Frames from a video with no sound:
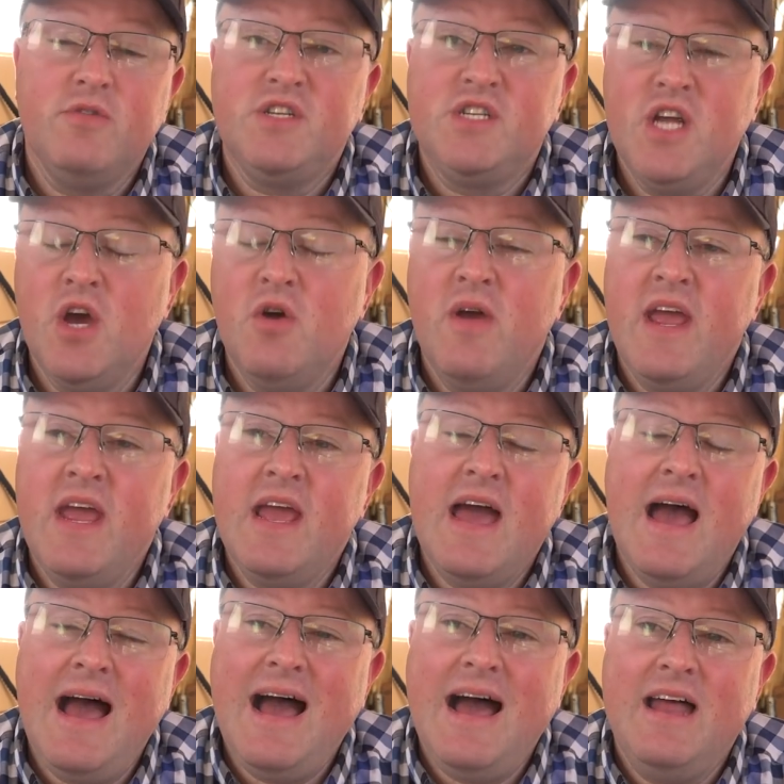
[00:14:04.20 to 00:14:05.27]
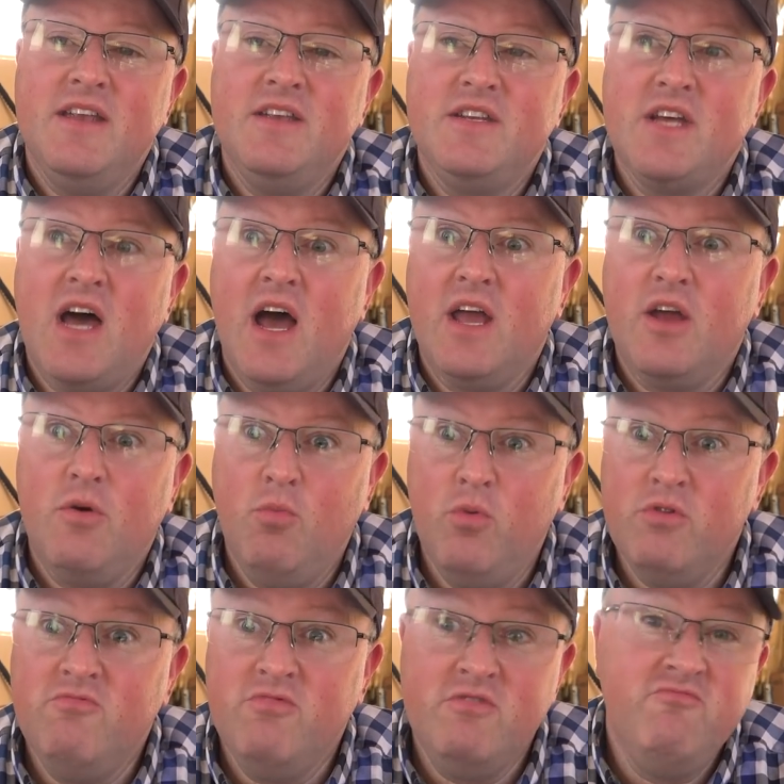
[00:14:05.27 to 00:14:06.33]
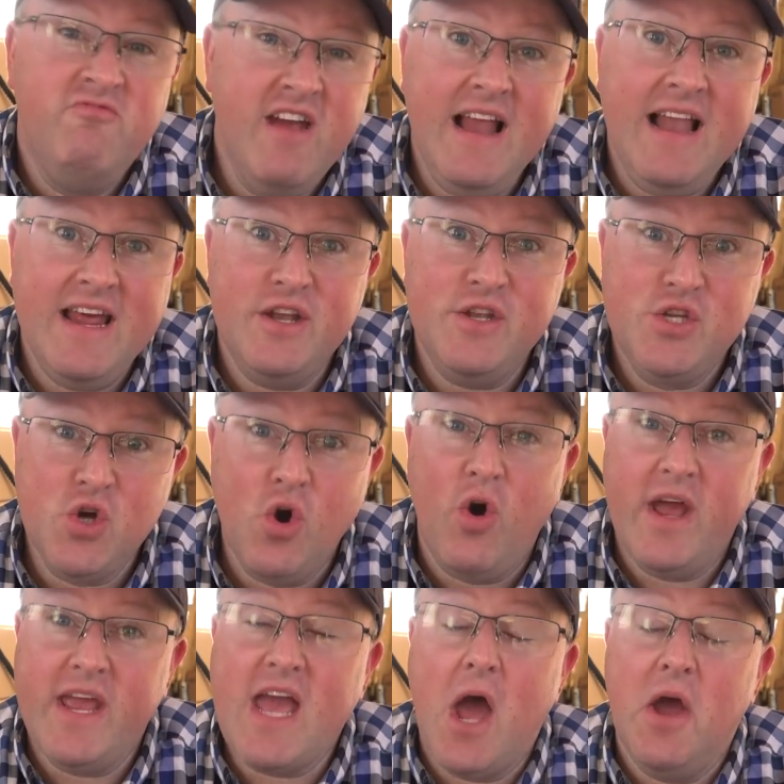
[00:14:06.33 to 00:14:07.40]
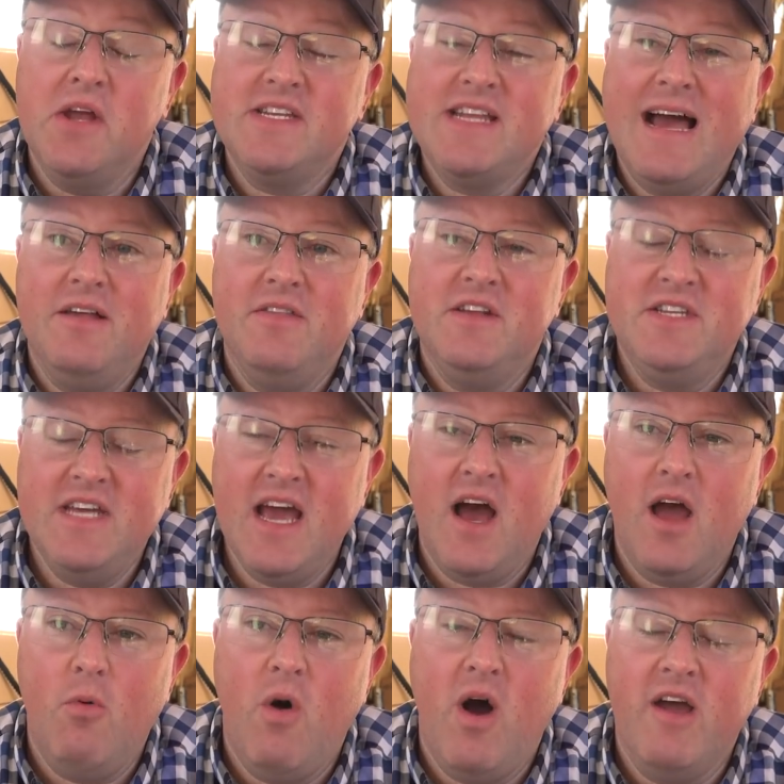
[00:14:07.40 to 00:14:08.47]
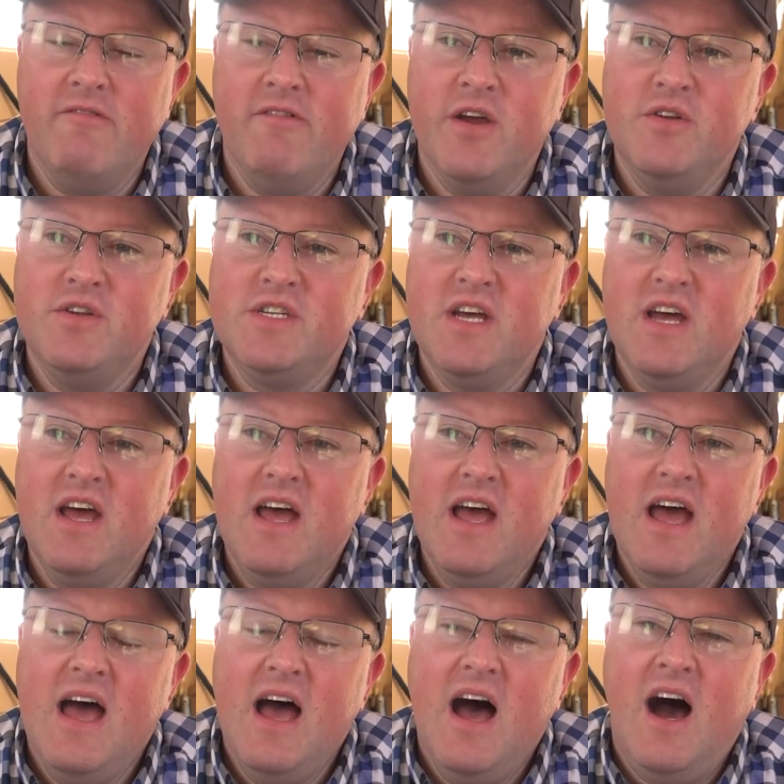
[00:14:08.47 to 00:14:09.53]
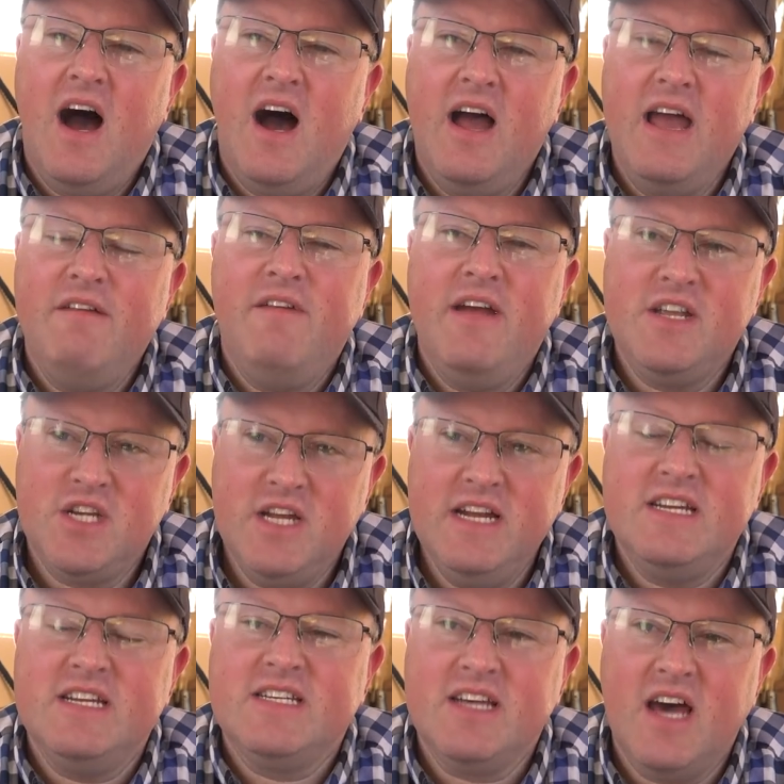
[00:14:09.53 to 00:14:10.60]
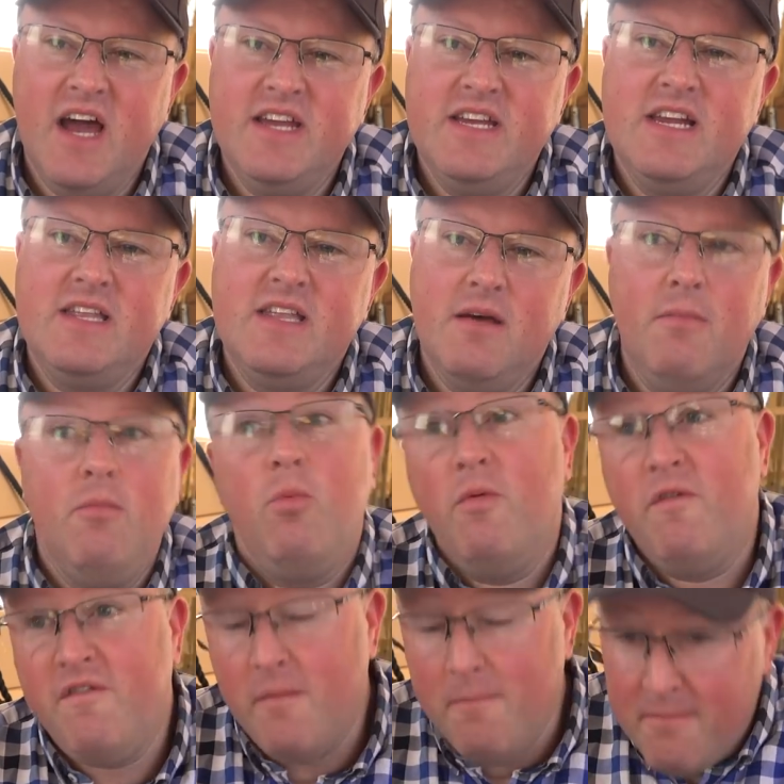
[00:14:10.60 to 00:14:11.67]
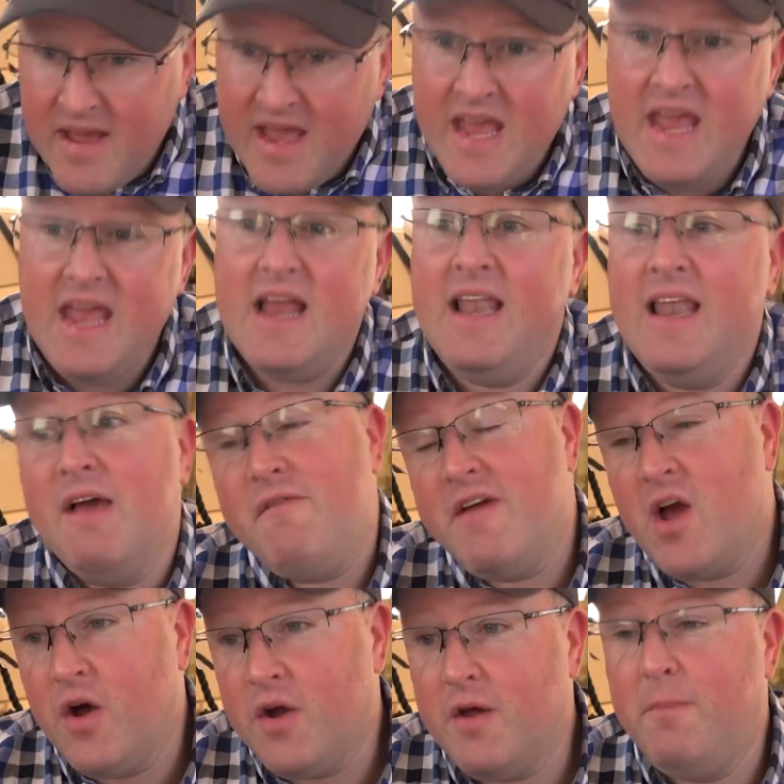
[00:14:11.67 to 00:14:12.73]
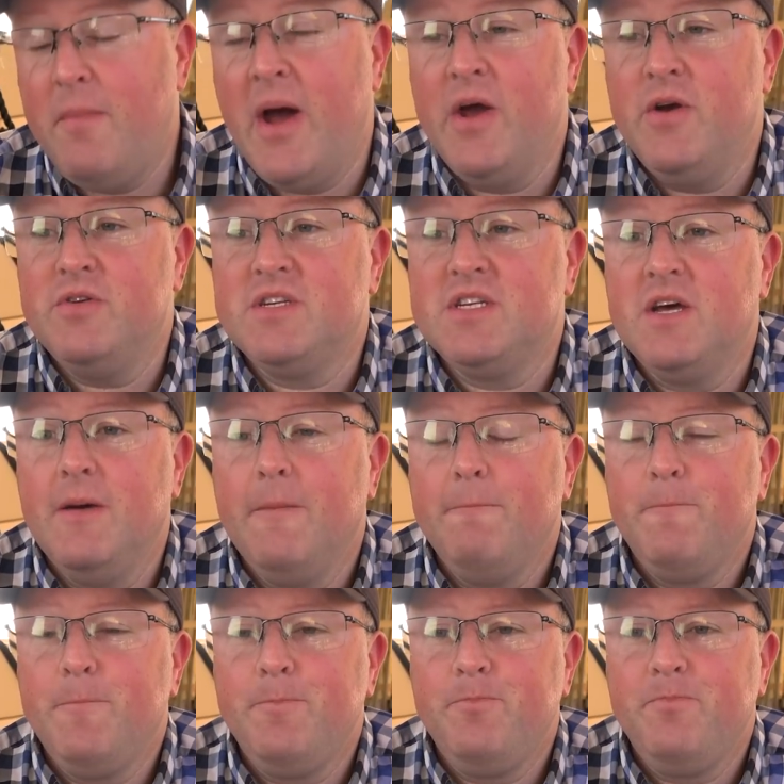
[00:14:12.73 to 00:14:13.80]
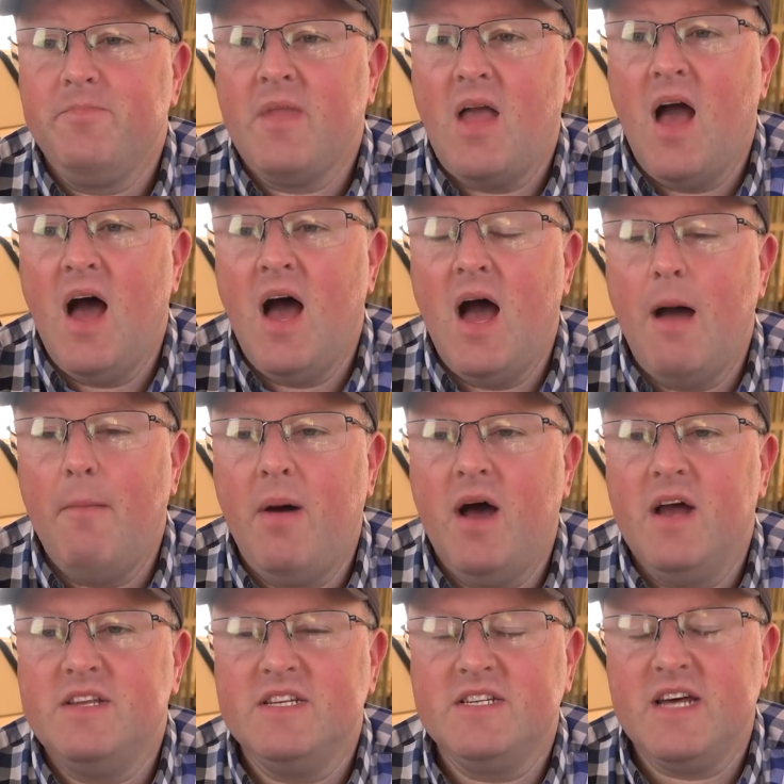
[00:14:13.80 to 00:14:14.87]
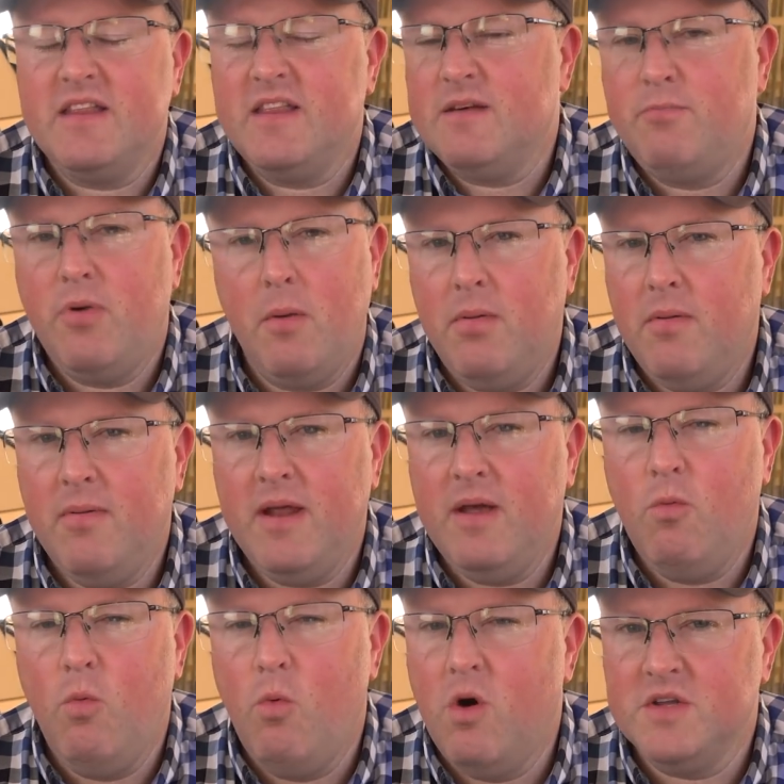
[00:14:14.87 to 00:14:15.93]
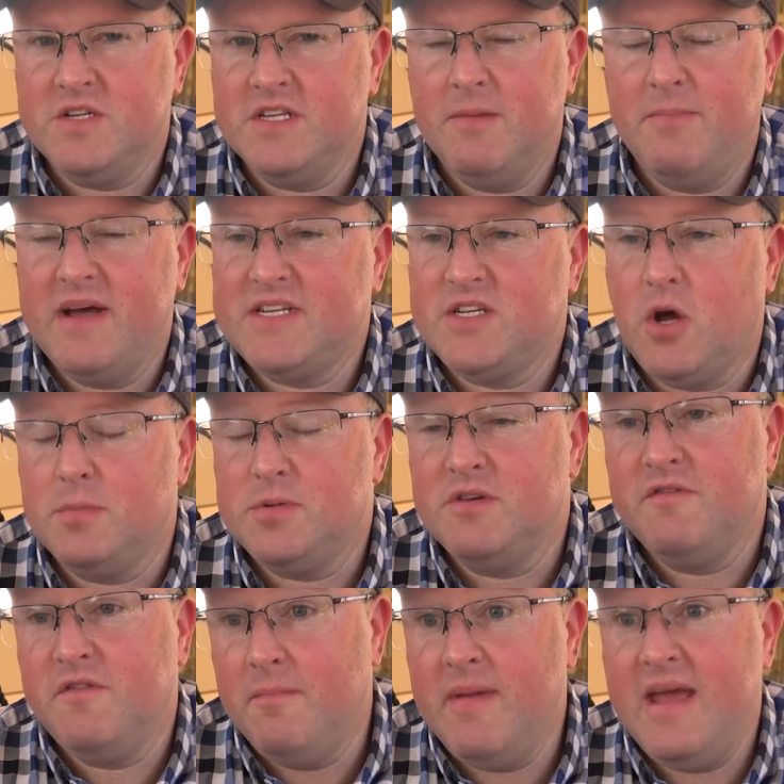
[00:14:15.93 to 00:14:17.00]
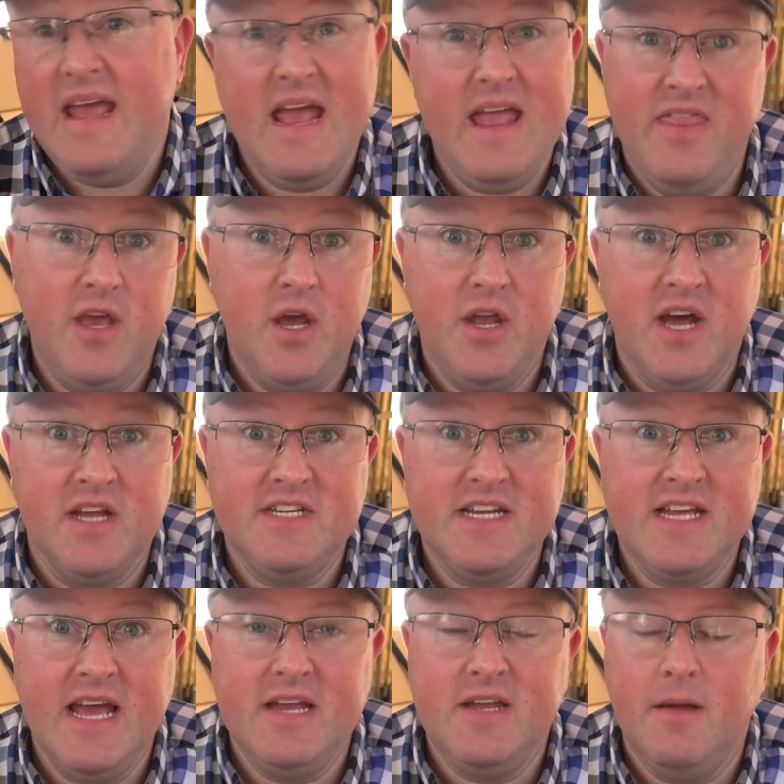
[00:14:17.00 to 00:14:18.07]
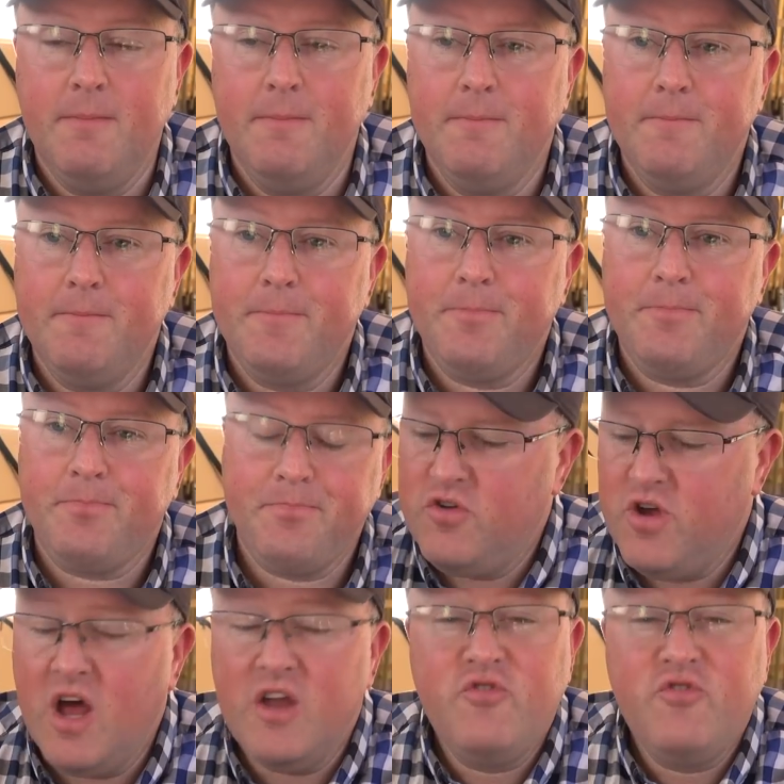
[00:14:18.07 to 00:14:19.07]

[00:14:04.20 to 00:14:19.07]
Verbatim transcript: was doing and I would really enjoy going down the DIY route, I eventually decided that for me, living on a boat, um, I decided that probably wasn't the best option for me in the United Kingdom. A